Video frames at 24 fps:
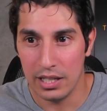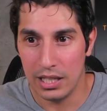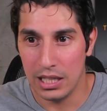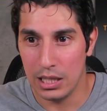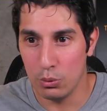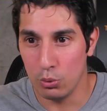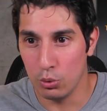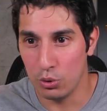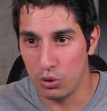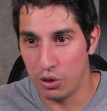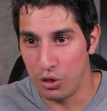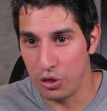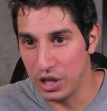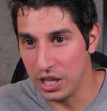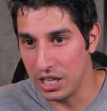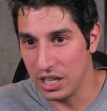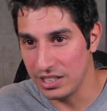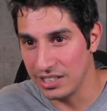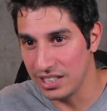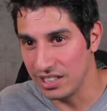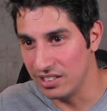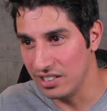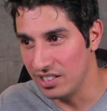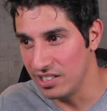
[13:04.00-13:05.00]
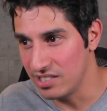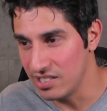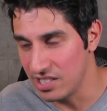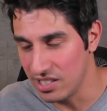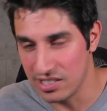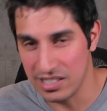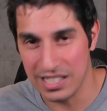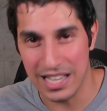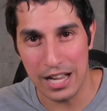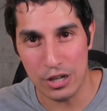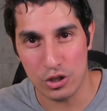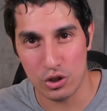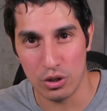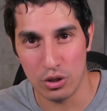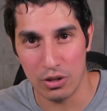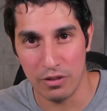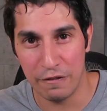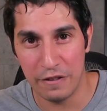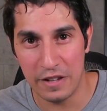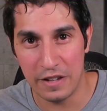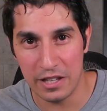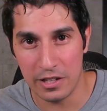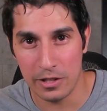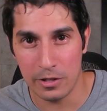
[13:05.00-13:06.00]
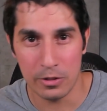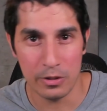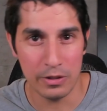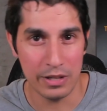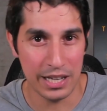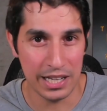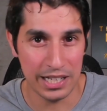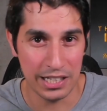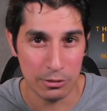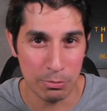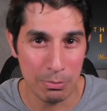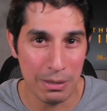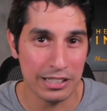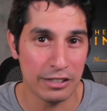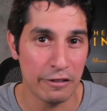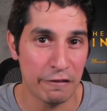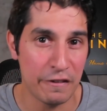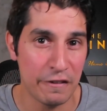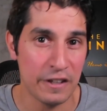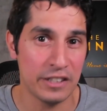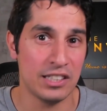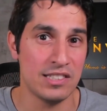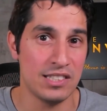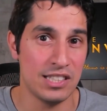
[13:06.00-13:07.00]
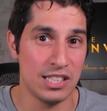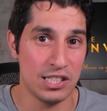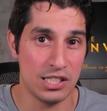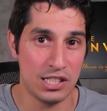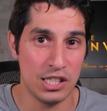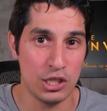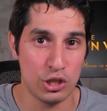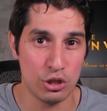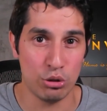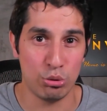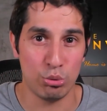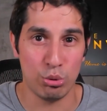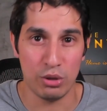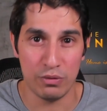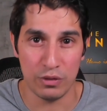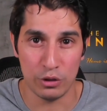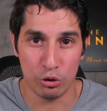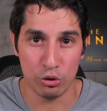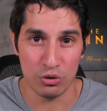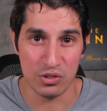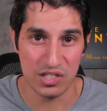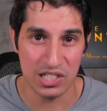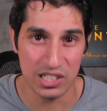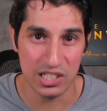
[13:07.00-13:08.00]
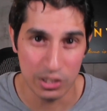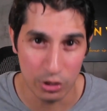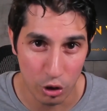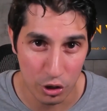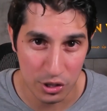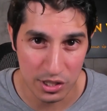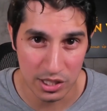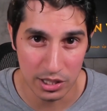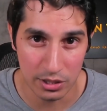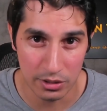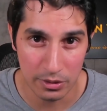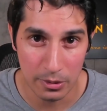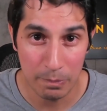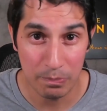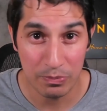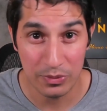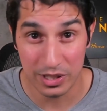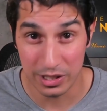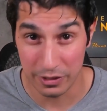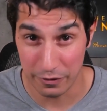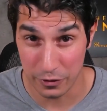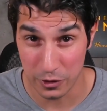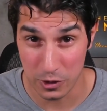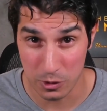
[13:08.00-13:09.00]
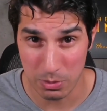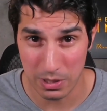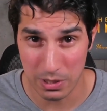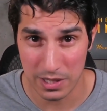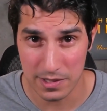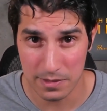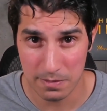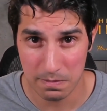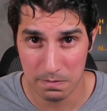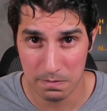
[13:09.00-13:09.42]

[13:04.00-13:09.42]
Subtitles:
he would think that this is the actual figure and it might affect his decision to even consider hosting in the first place.